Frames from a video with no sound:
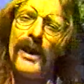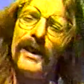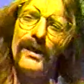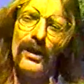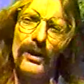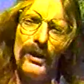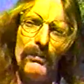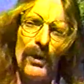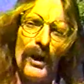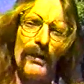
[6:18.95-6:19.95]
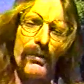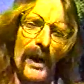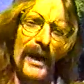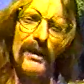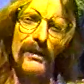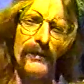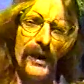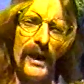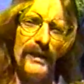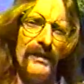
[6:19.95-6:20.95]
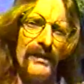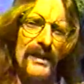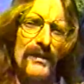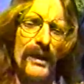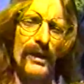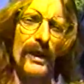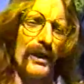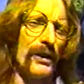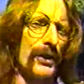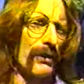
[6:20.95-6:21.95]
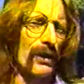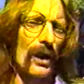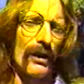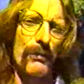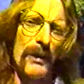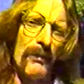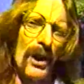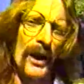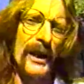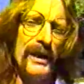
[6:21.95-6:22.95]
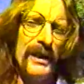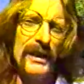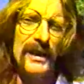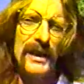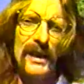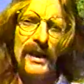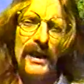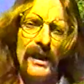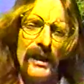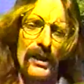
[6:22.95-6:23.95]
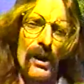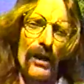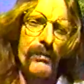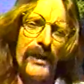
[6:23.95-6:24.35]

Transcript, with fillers: There ain't no good points right as of yet. It, it just cost me money. It